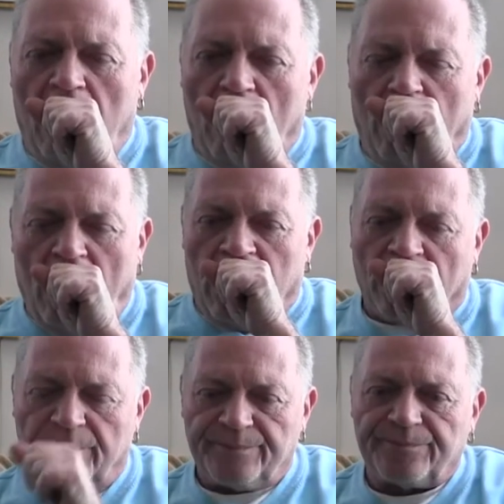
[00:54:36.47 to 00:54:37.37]

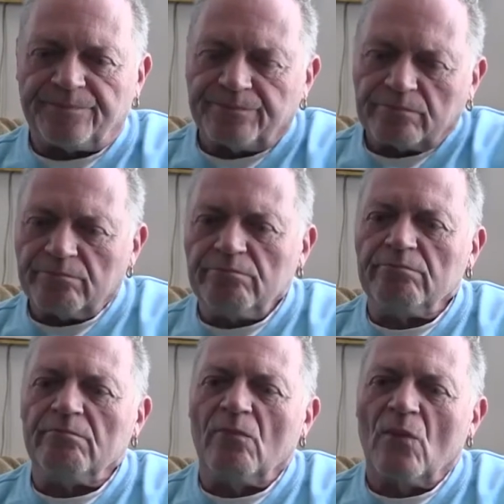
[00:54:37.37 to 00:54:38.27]
that's the last
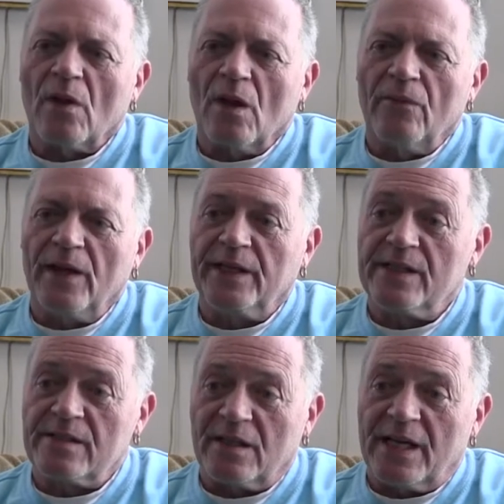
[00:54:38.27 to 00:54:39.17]
question. That
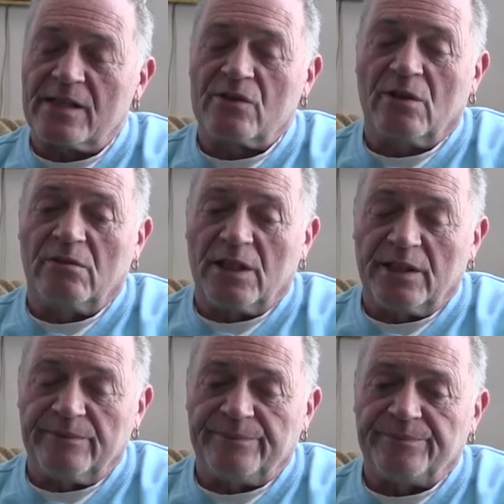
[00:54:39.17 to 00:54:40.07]
is the last one. Okay.
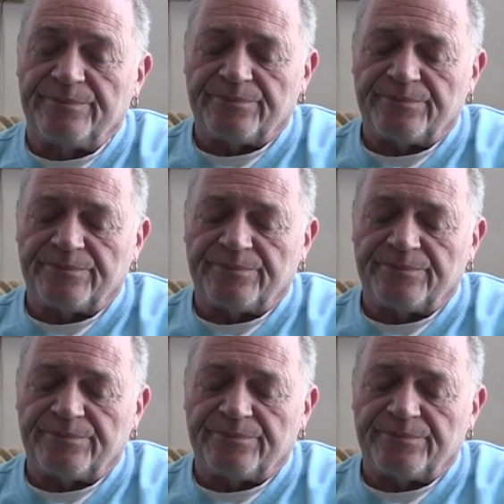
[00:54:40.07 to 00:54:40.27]
Mm